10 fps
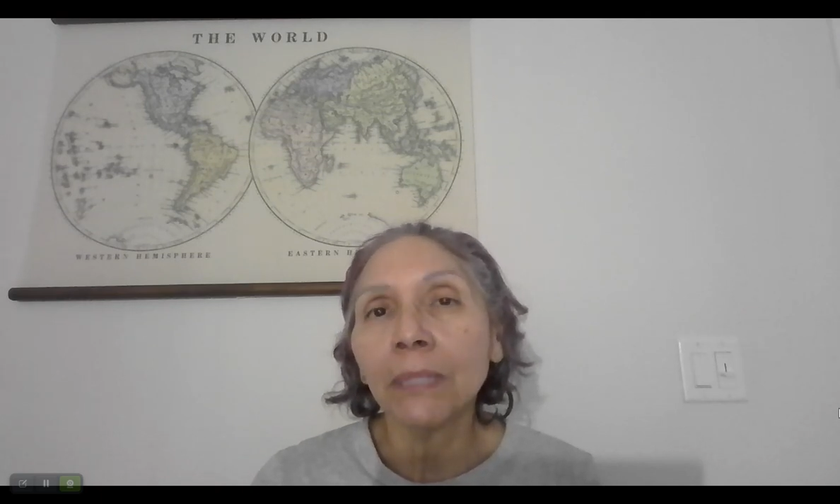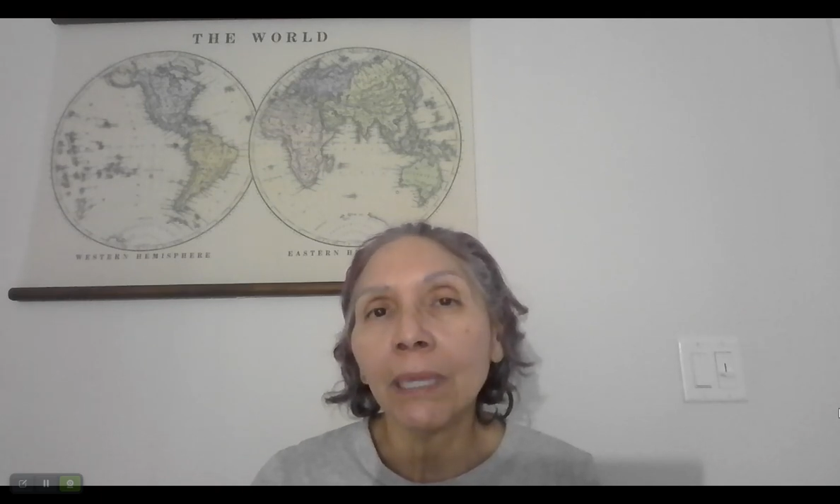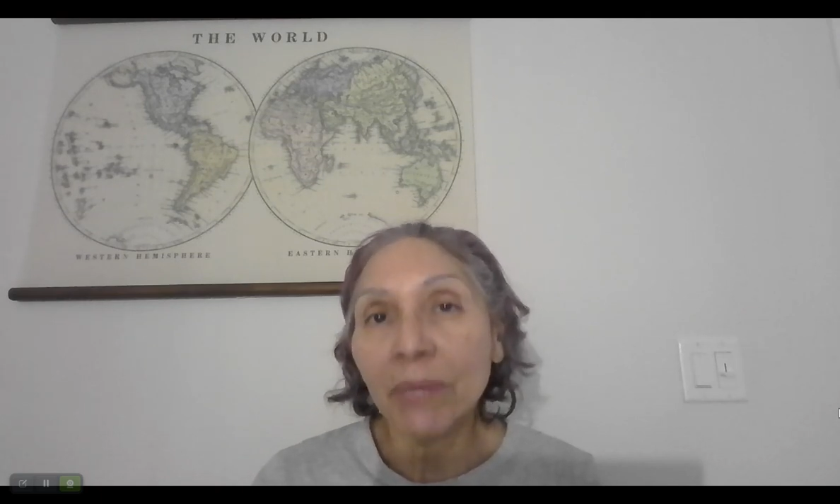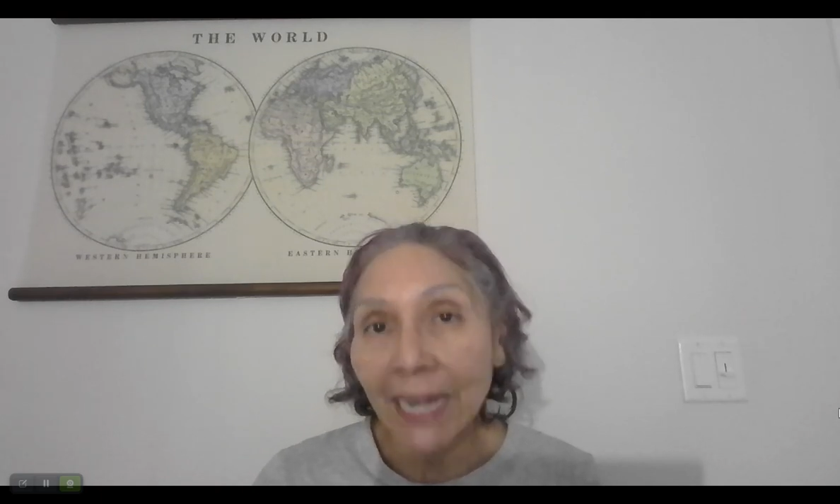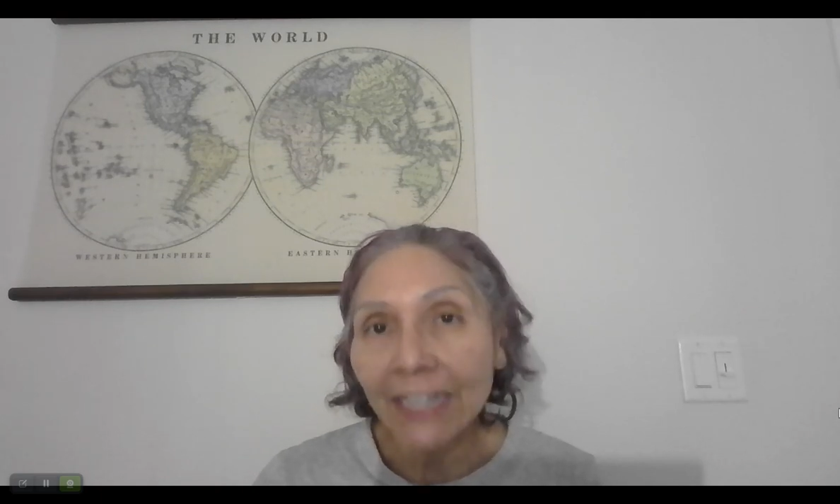
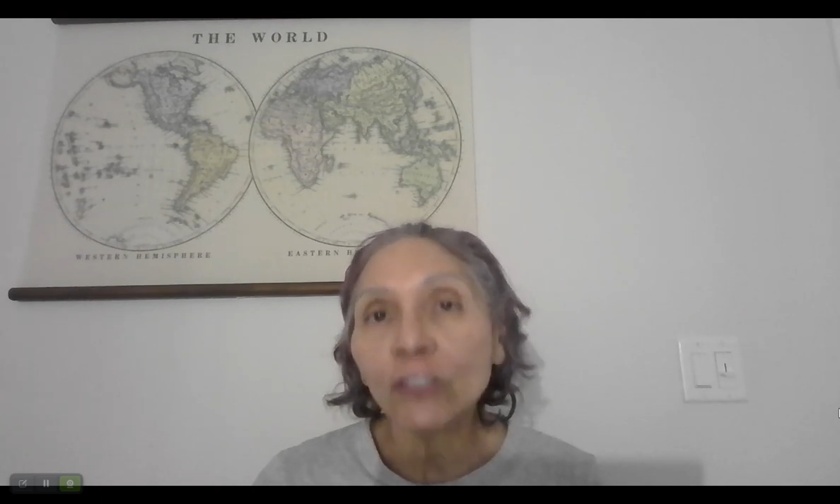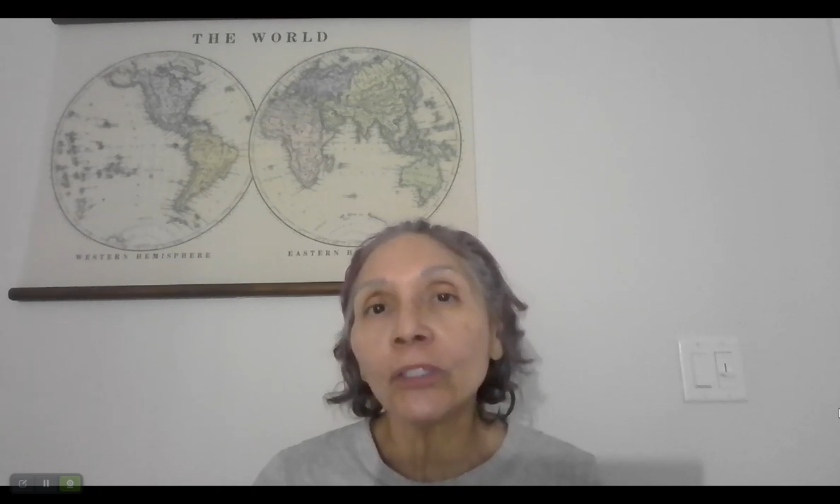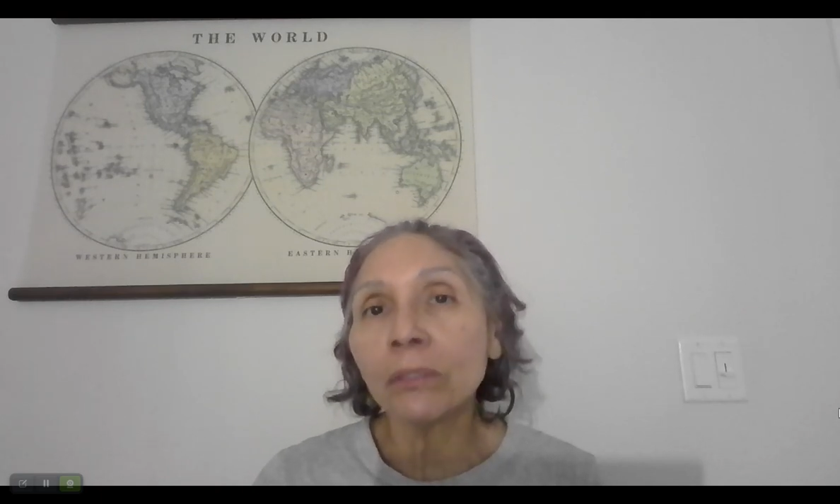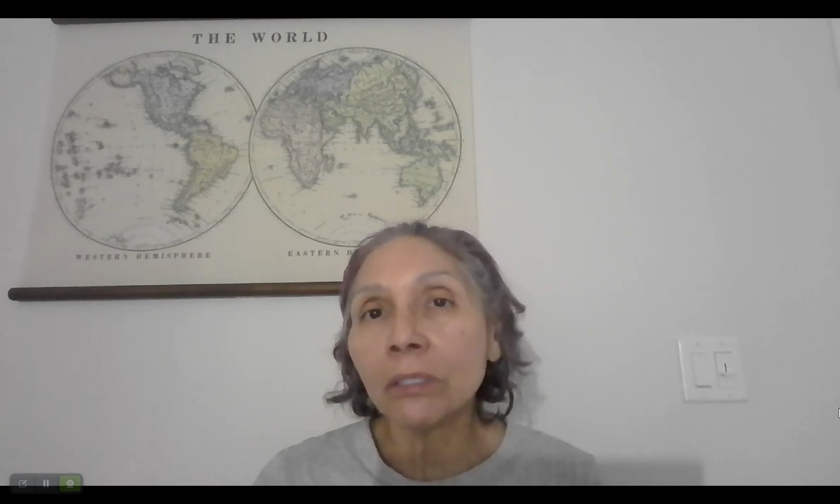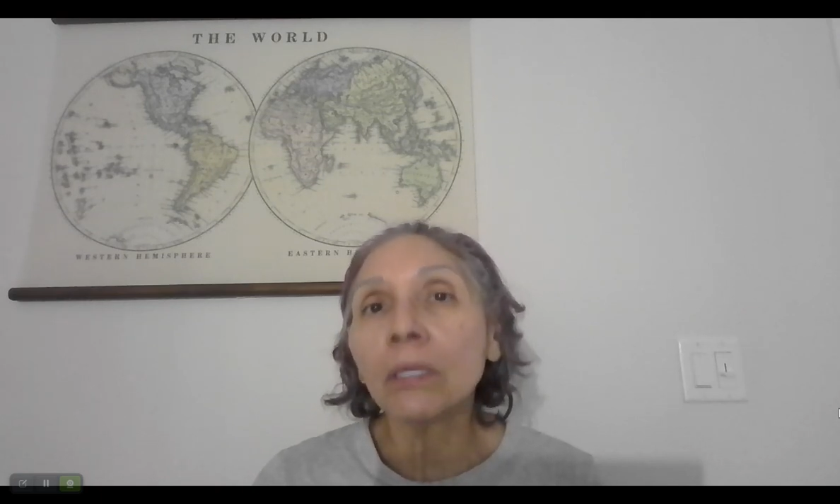a bit
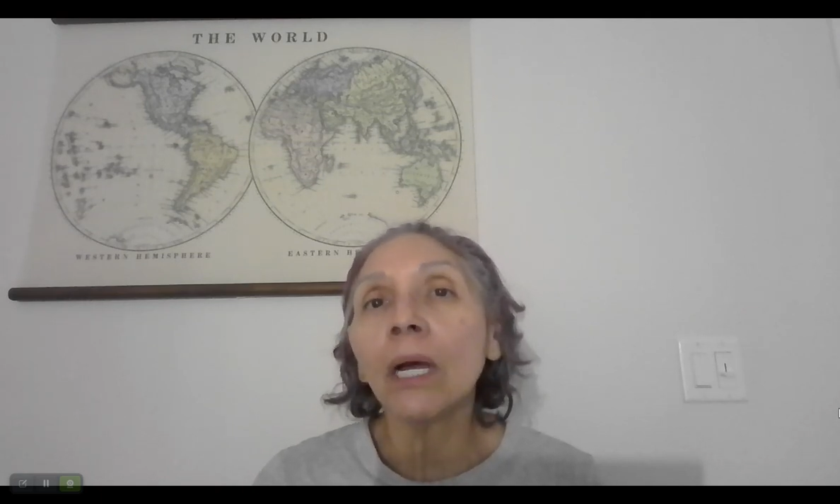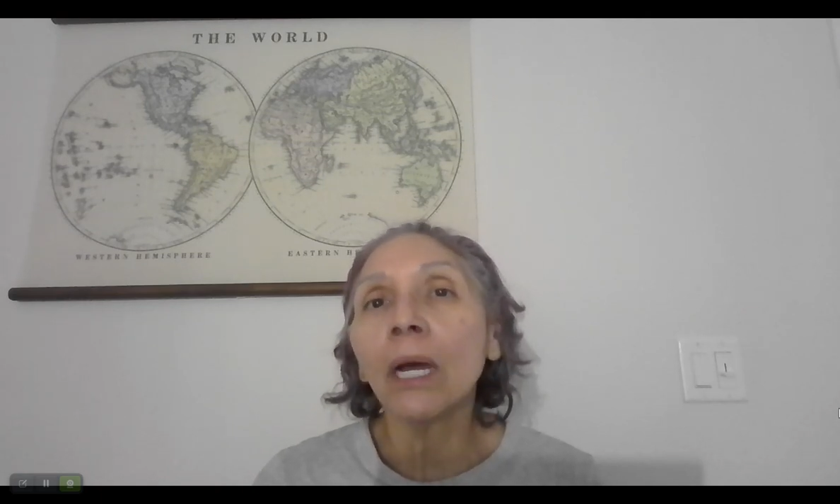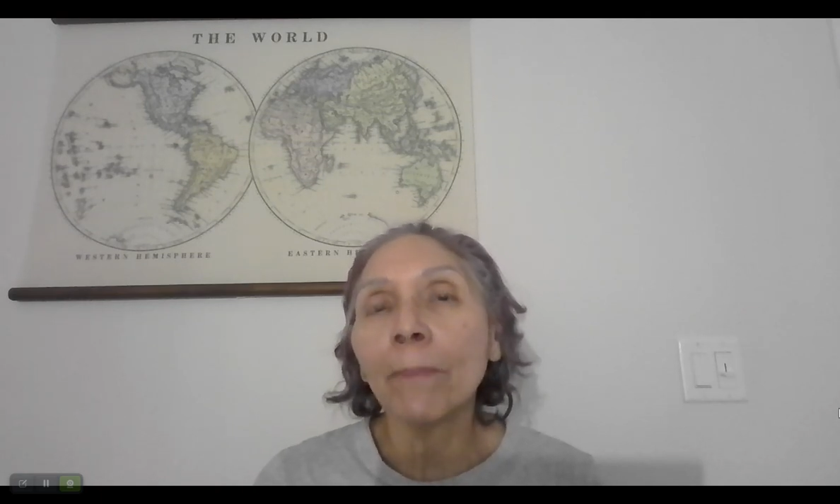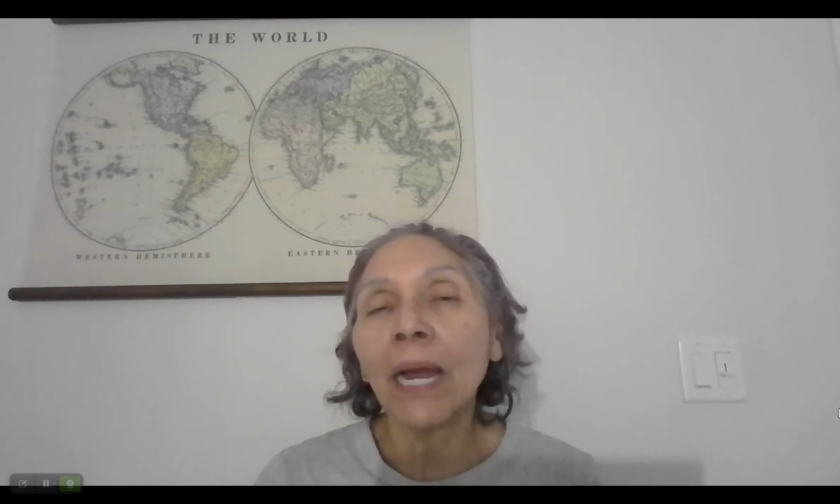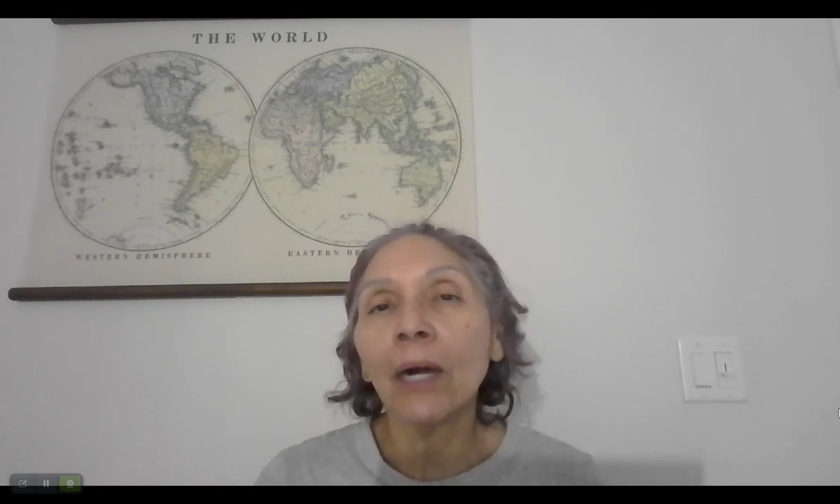anxious
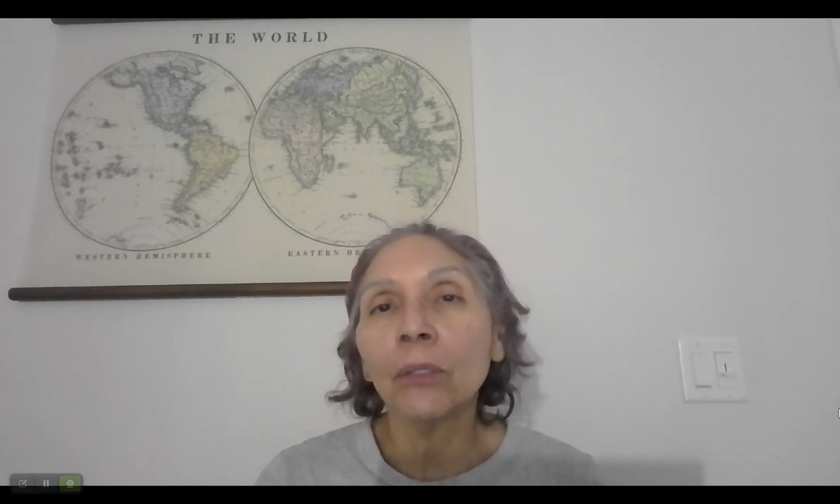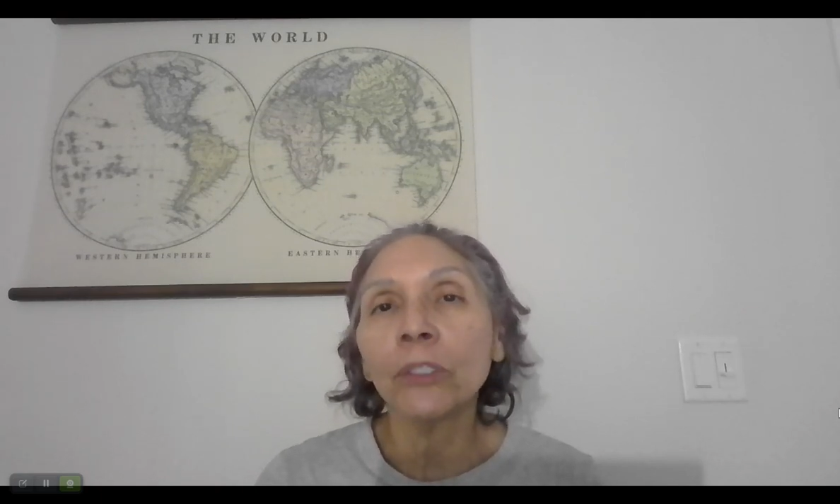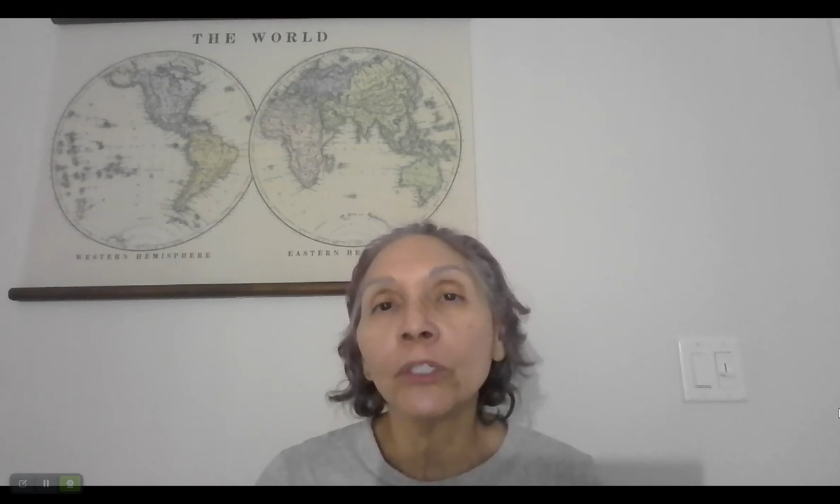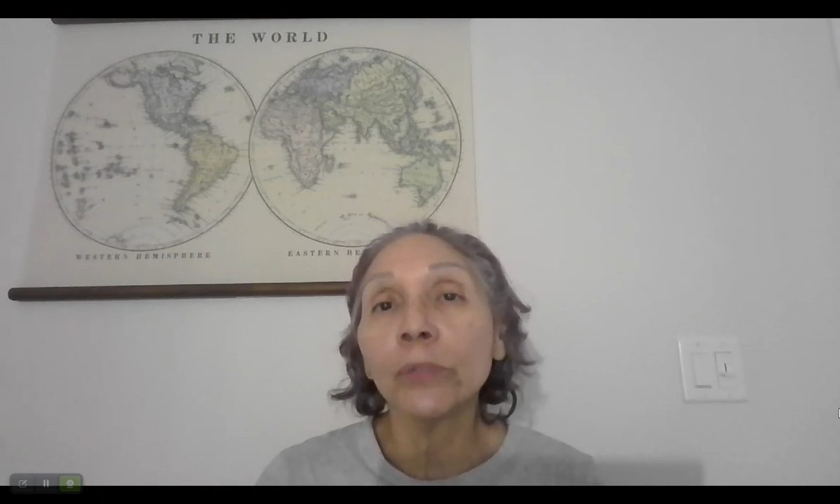about